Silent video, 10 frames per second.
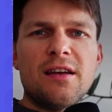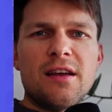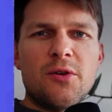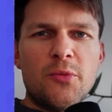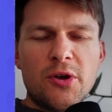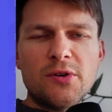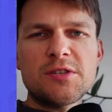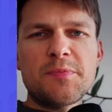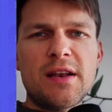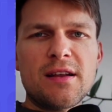and we're going to
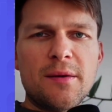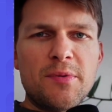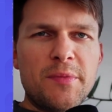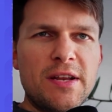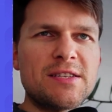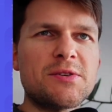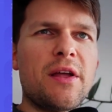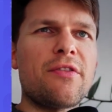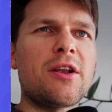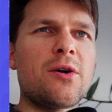spend a couple of minutes
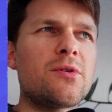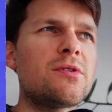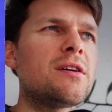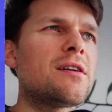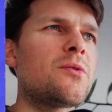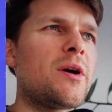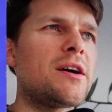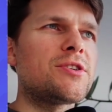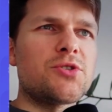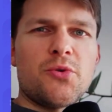together now uh, where
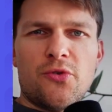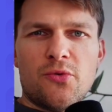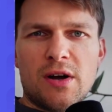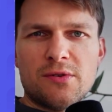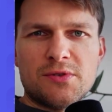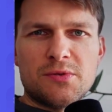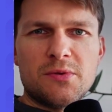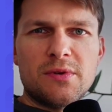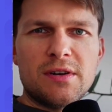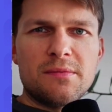I show you how
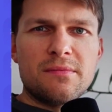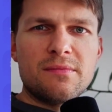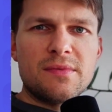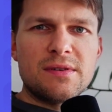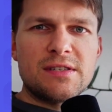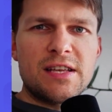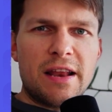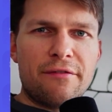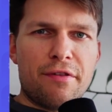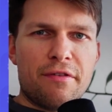to um, set
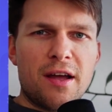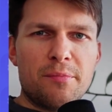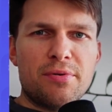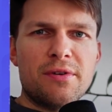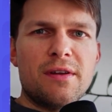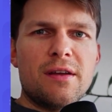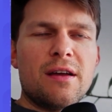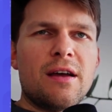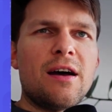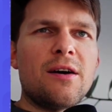everything up,
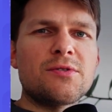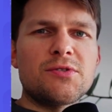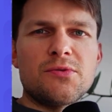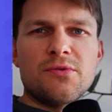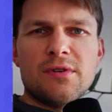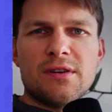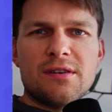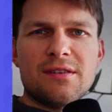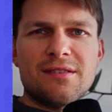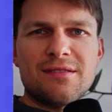how to
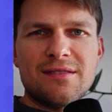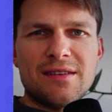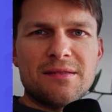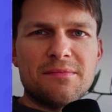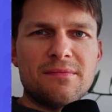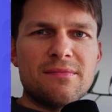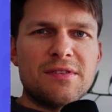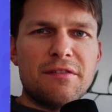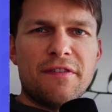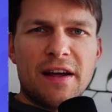uh, um,
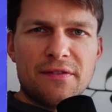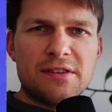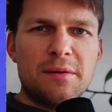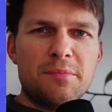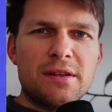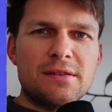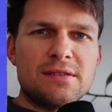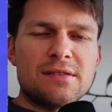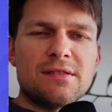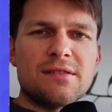define the
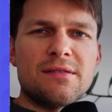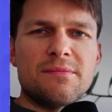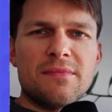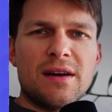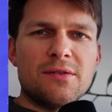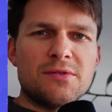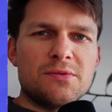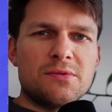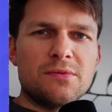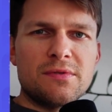templates, um, how
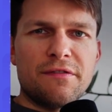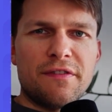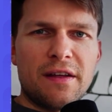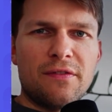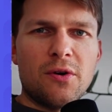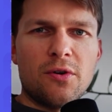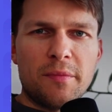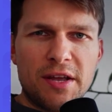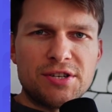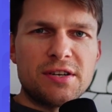to define the
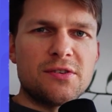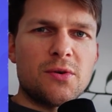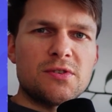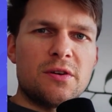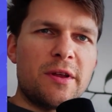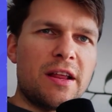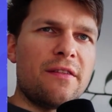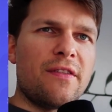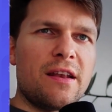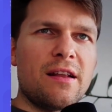automation in Docs Automator,
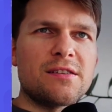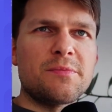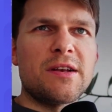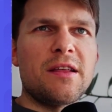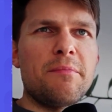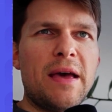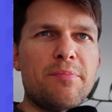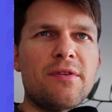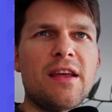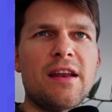and then ultimately map
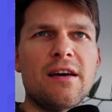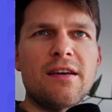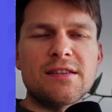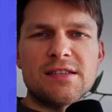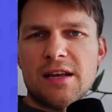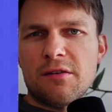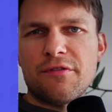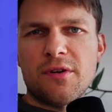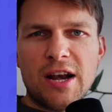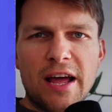data inside of
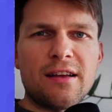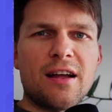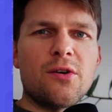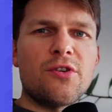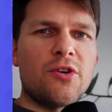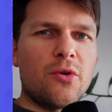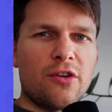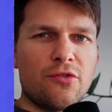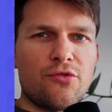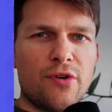your Glide account in order
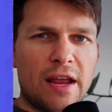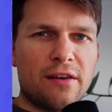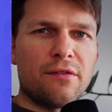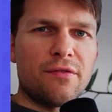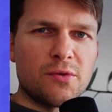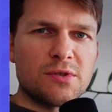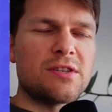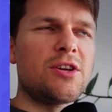to create those